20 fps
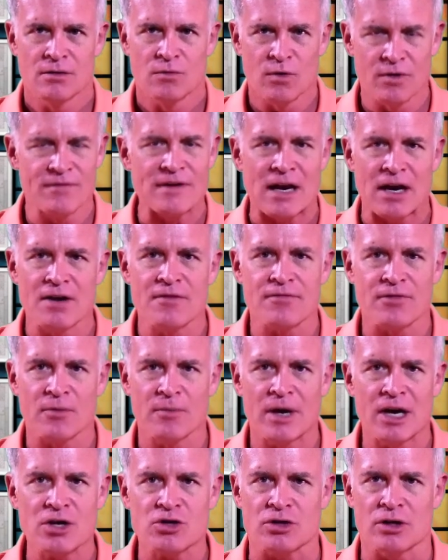What valid
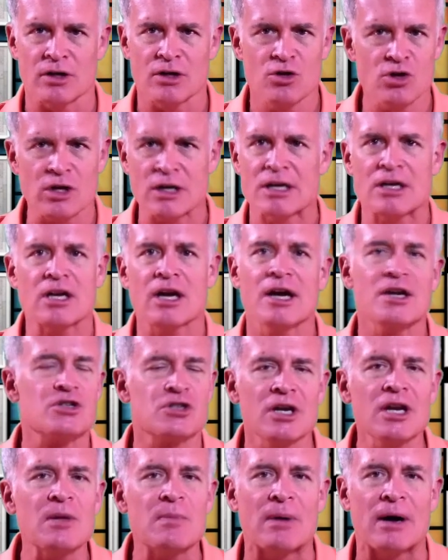information? You can
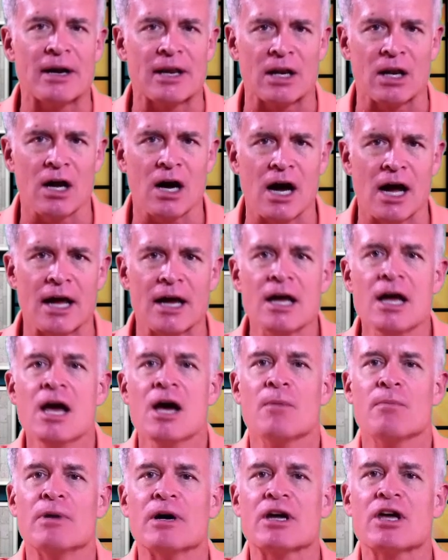catch anybody lying,
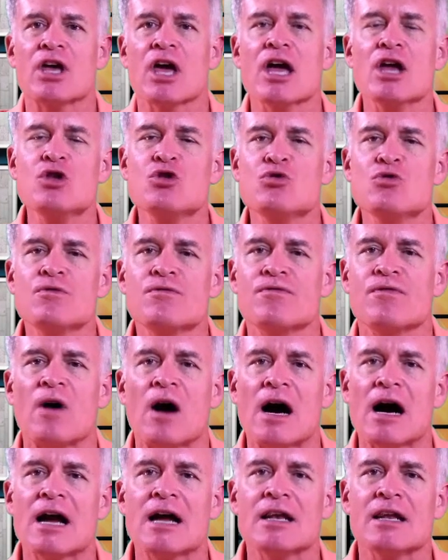but can you
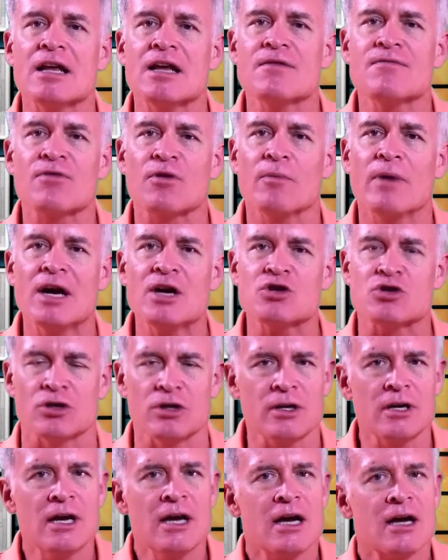find
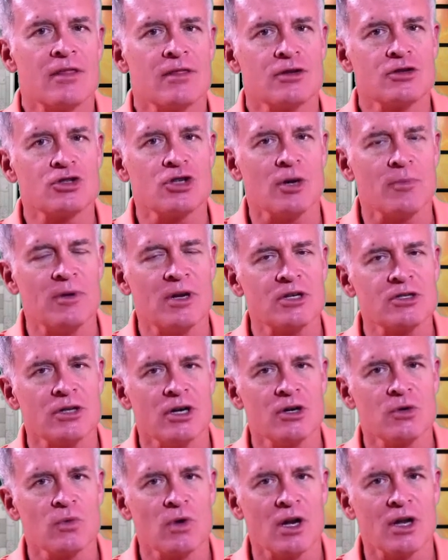information the subject's
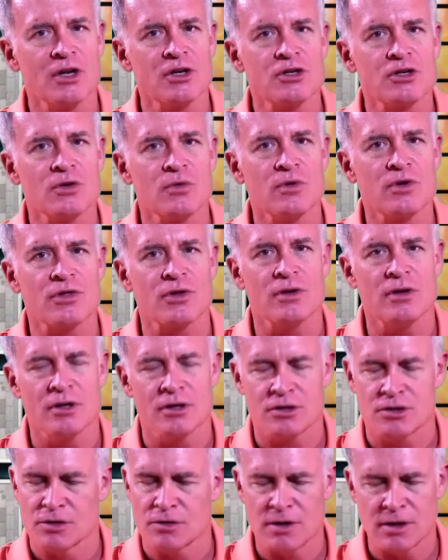unwilling
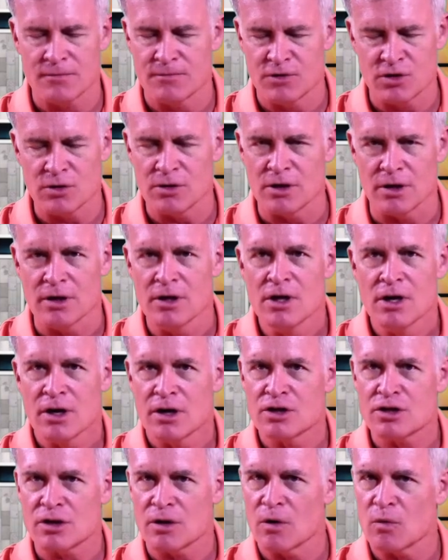to give to you,
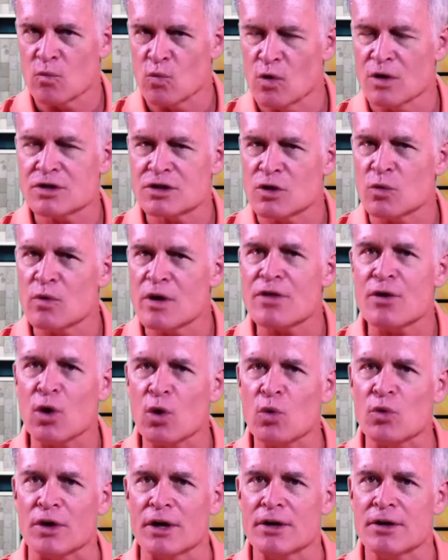or wants to
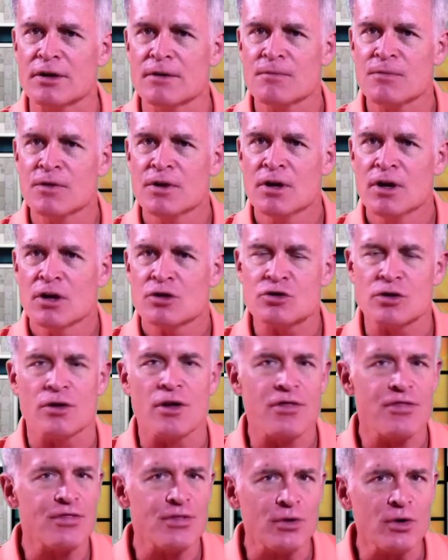withhold it? So
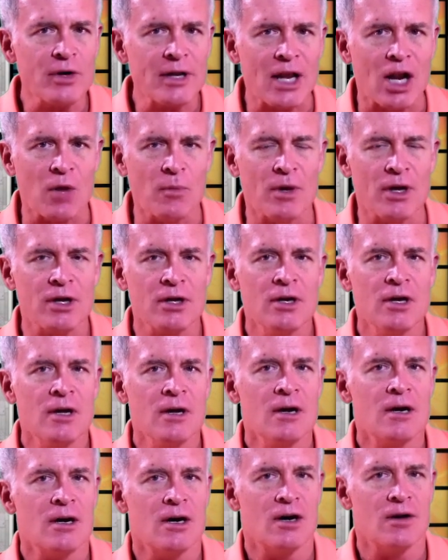the third element
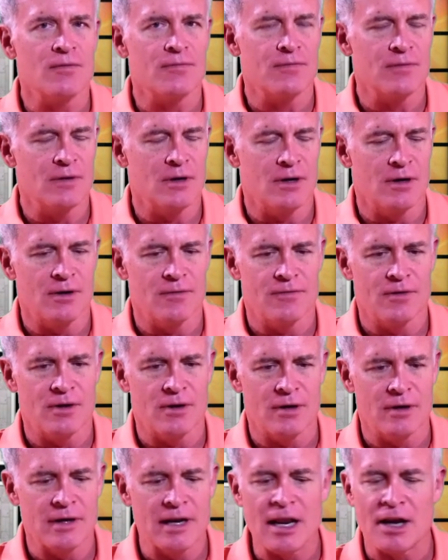of
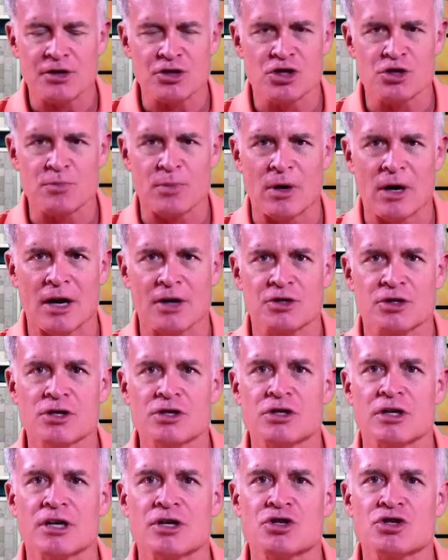analysis
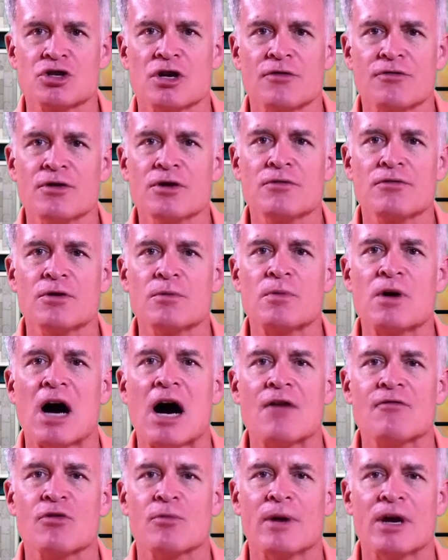paralysis is suffering from
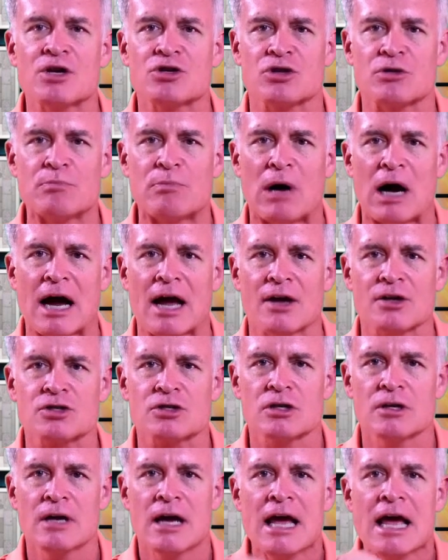confirmation
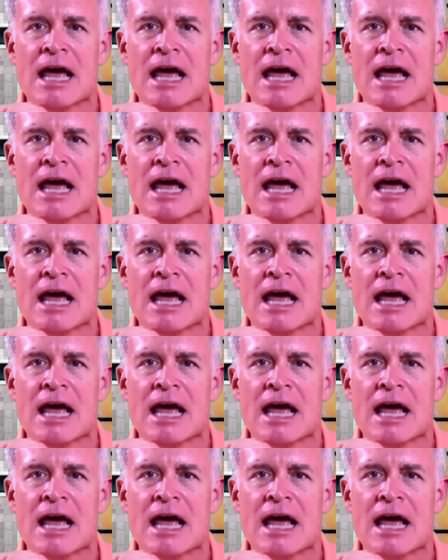bias.